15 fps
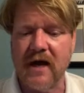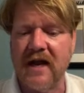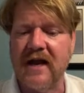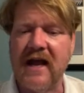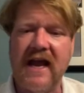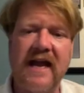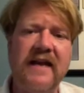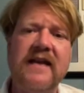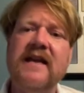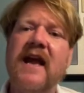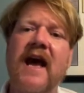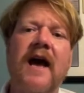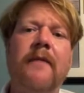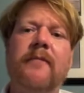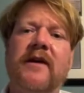
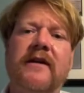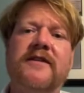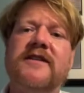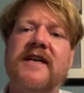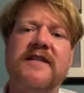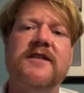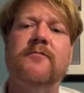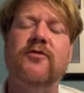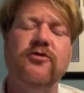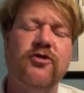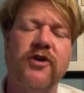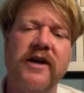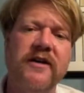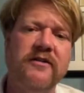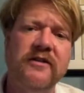handicap accessible
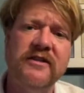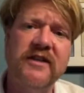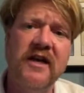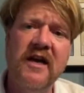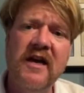trailers.